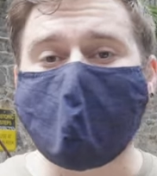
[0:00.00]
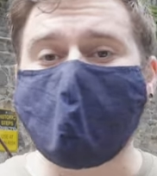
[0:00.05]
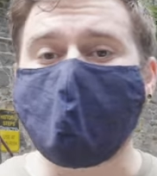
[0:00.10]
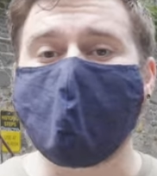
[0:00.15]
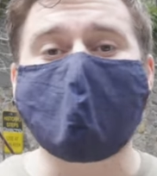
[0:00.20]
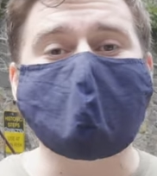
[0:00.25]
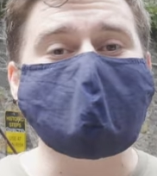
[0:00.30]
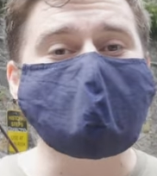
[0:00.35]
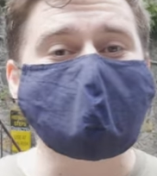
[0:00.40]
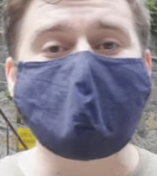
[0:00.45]

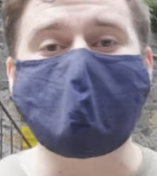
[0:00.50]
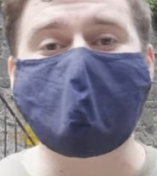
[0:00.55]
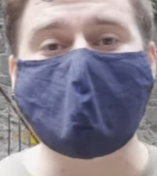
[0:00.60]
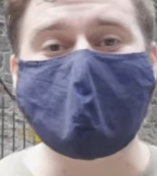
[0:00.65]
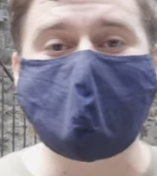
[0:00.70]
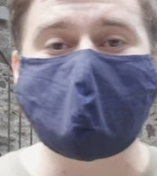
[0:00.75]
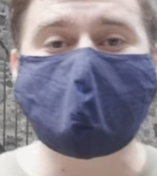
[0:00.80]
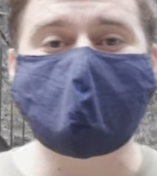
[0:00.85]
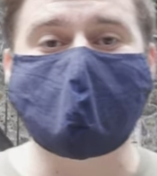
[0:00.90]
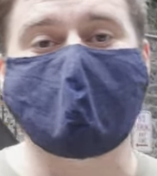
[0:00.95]
quick, super
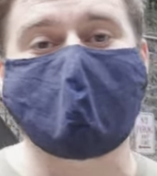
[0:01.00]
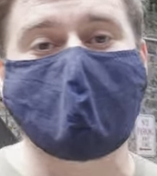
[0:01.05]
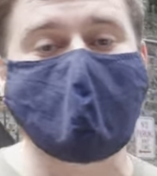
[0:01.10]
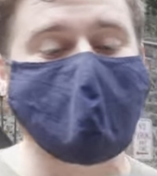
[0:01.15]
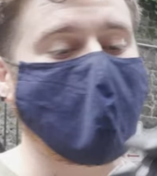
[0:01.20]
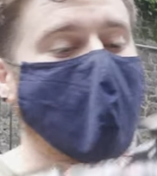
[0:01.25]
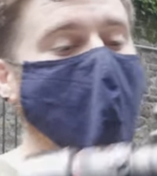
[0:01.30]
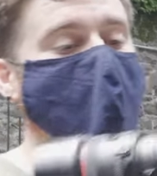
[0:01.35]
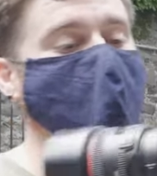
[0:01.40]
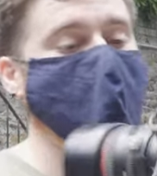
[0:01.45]
loose
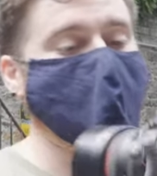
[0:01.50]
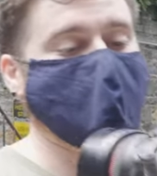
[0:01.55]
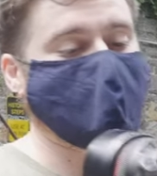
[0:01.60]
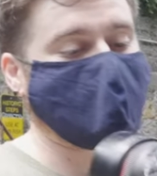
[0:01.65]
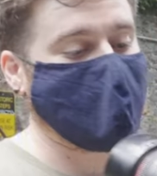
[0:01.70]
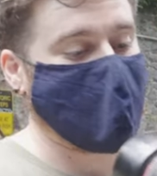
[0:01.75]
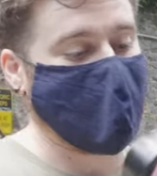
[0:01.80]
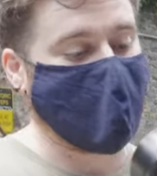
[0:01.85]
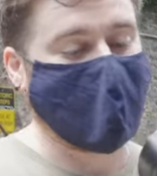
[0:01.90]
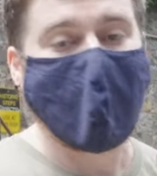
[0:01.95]
review on this
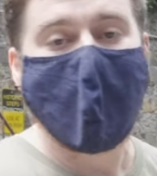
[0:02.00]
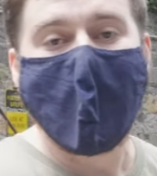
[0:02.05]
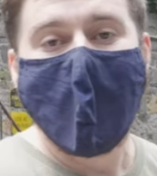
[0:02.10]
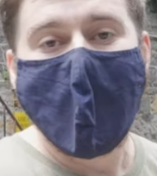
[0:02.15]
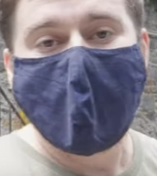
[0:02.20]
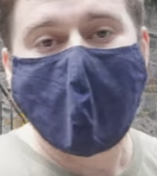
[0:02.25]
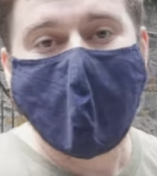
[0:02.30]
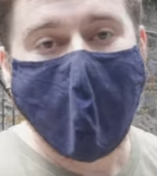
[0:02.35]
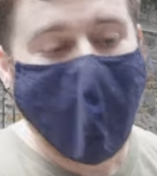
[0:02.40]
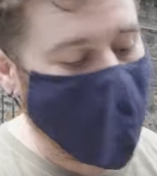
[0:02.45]
thing
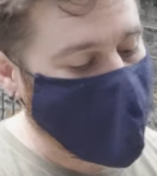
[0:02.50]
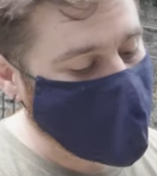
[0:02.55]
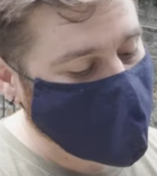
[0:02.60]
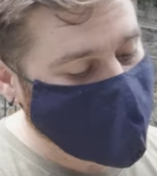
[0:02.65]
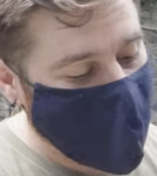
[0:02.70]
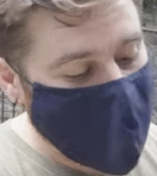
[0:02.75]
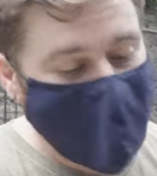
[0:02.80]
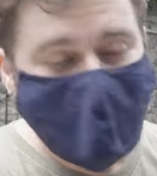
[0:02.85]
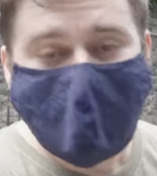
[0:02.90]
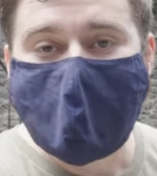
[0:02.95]
called
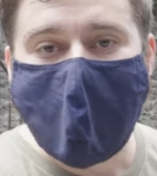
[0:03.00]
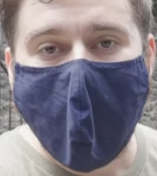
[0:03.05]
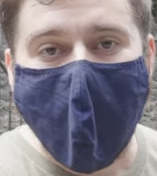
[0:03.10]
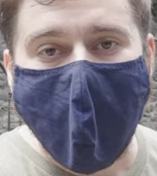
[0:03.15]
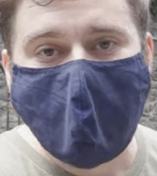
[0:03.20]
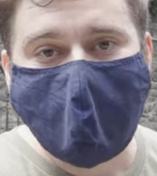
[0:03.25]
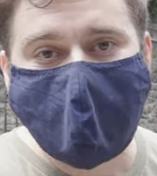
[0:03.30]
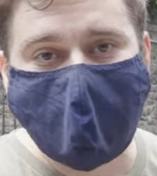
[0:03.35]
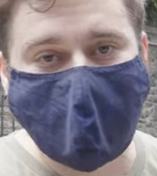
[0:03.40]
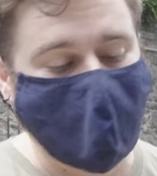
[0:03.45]
the
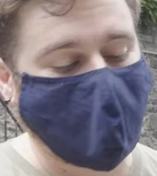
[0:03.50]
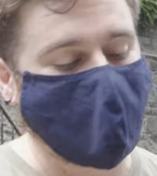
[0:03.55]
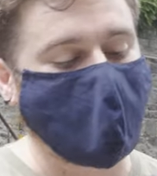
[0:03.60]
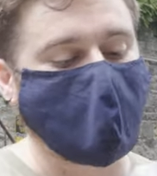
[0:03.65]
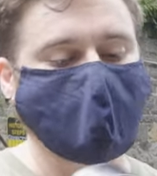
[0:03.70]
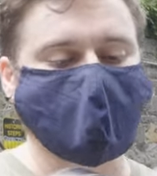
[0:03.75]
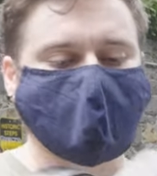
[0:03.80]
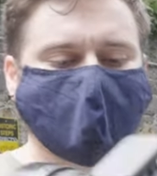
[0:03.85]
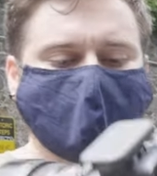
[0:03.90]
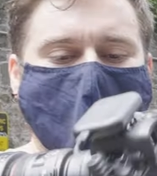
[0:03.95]
Arsenal.
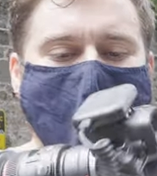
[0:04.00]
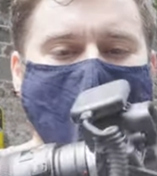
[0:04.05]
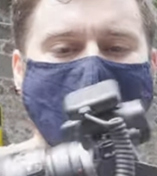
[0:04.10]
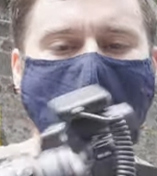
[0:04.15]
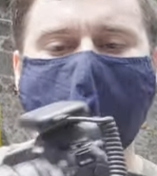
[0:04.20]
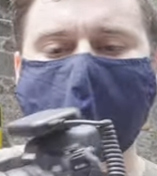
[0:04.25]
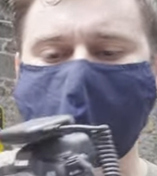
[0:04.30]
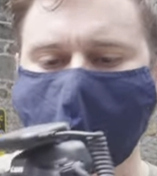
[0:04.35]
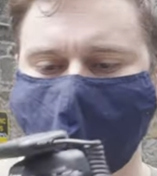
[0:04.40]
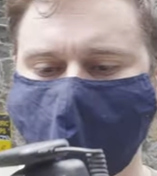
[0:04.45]
Now,